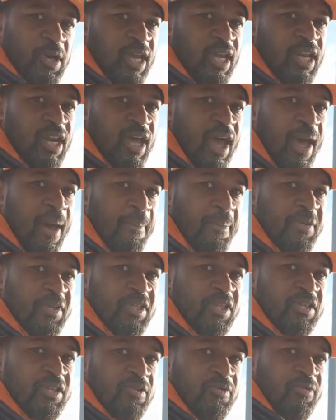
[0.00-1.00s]
in the
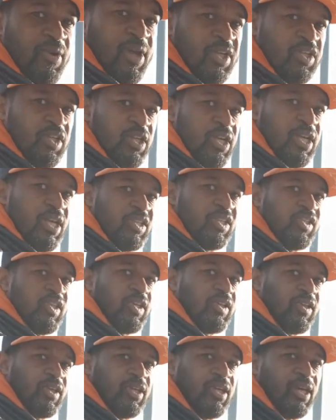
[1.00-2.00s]
opposite direction and
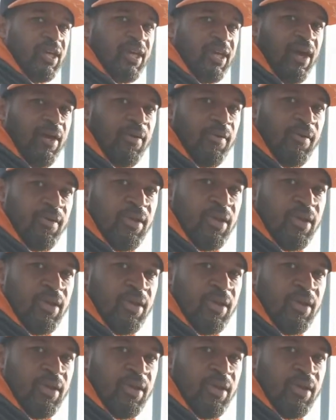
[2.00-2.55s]
stick the kick out.